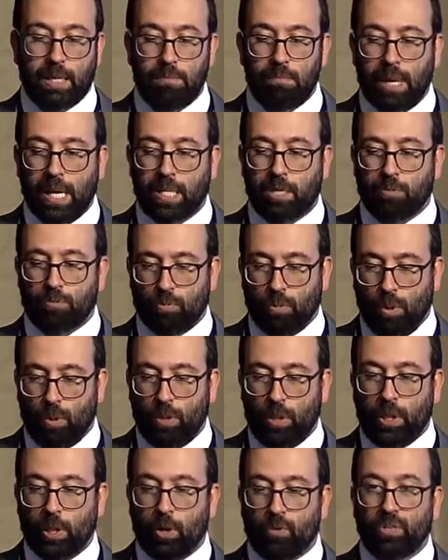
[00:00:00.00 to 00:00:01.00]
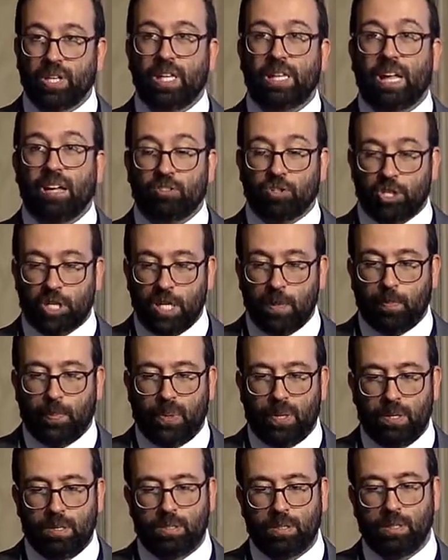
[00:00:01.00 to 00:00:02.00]
makes rolling over the debt
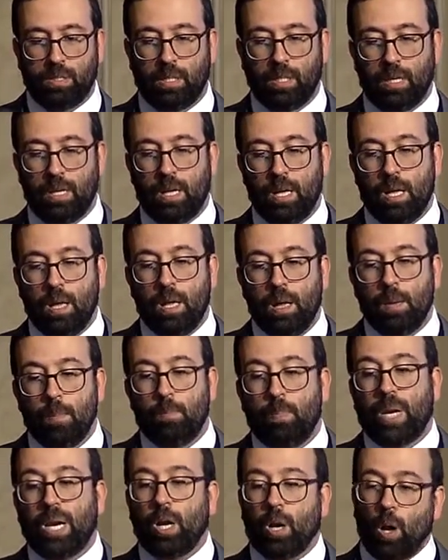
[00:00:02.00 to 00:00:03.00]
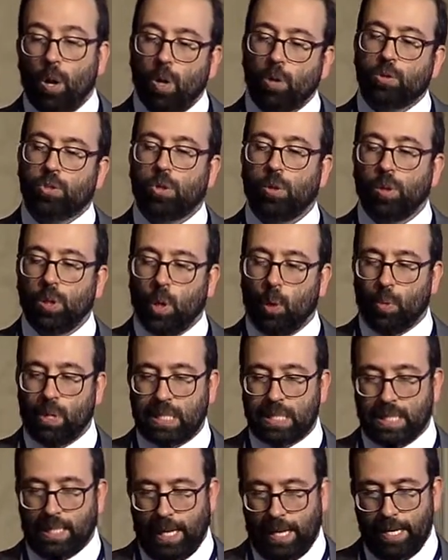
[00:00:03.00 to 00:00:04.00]
cheaper, but it also
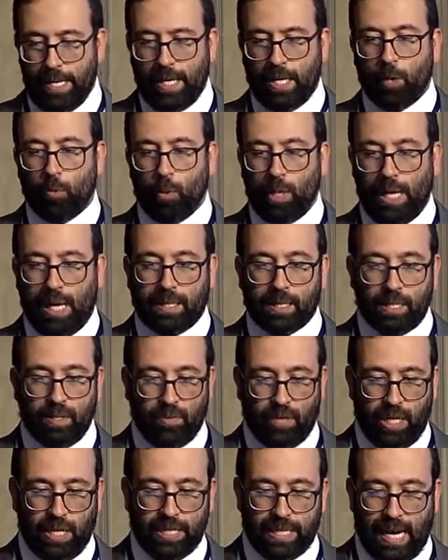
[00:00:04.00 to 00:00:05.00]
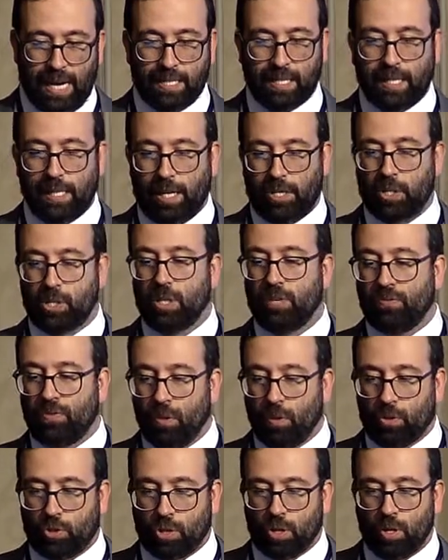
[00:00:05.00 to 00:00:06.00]
lowers lending, real activity, and tax collection in the
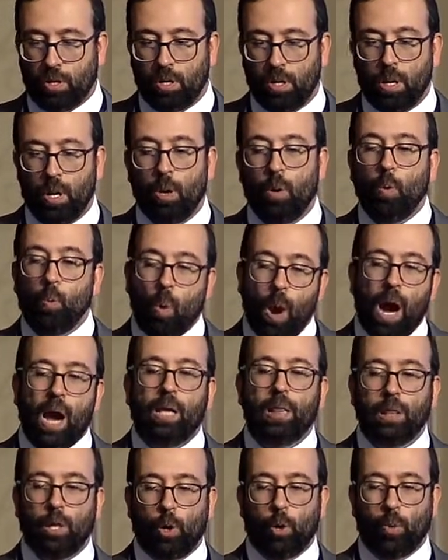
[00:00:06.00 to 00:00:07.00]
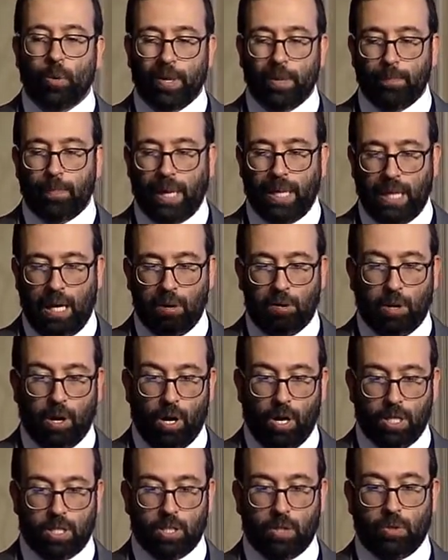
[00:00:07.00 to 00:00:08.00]
future while lowering bailout
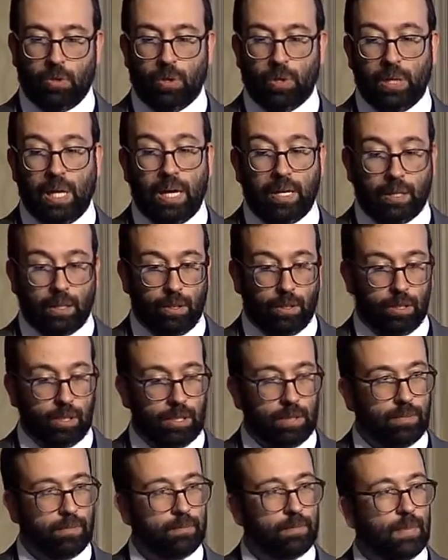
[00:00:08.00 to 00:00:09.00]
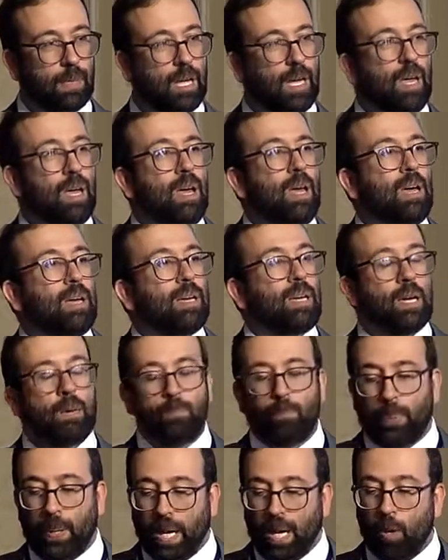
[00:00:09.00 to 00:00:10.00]
costs and their likelihood.
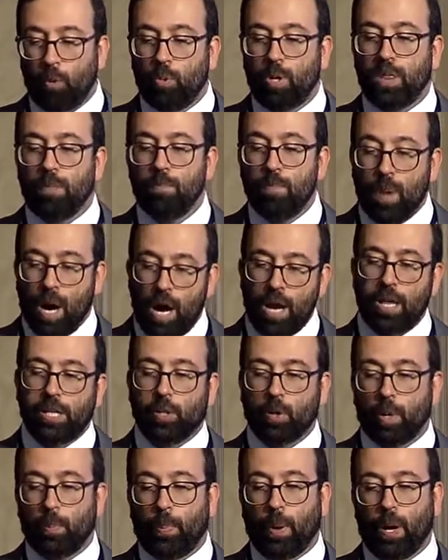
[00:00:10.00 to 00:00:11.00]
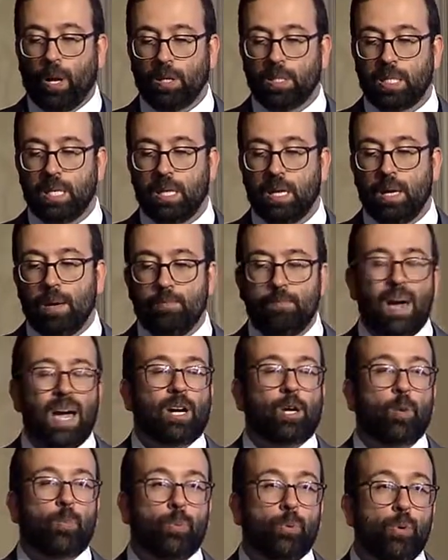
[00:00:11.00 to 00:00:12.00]
Compare with monetary policy,
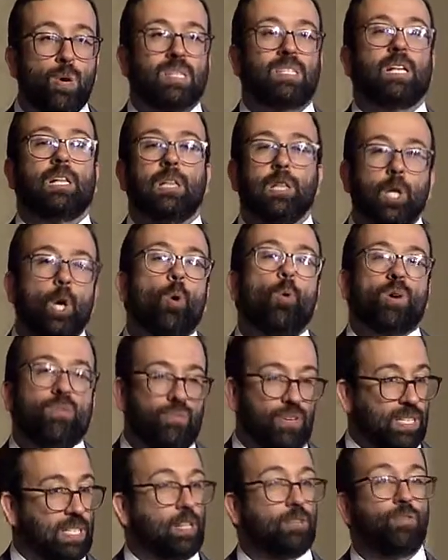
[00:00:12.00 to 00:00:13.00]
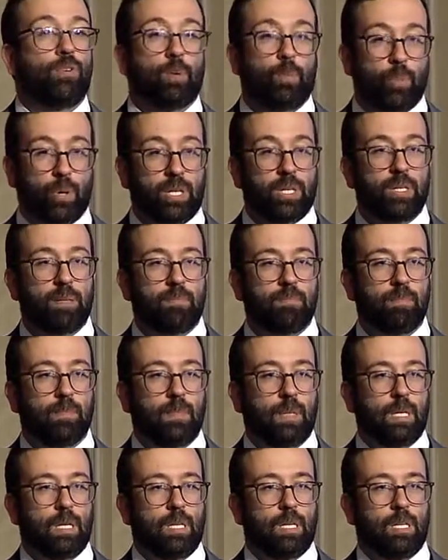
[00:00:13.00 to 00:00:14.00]
MacroPru has a lower fiscal footprint.
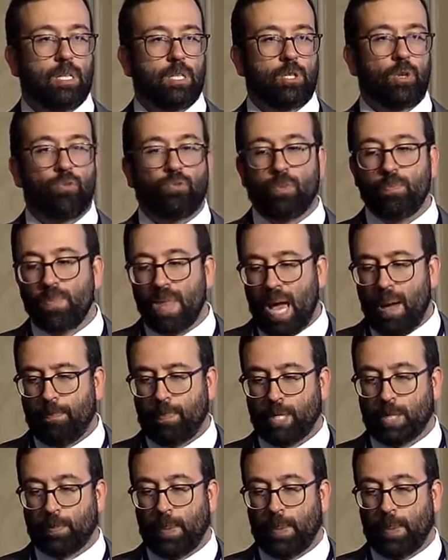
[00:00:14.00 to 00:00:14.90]
So from that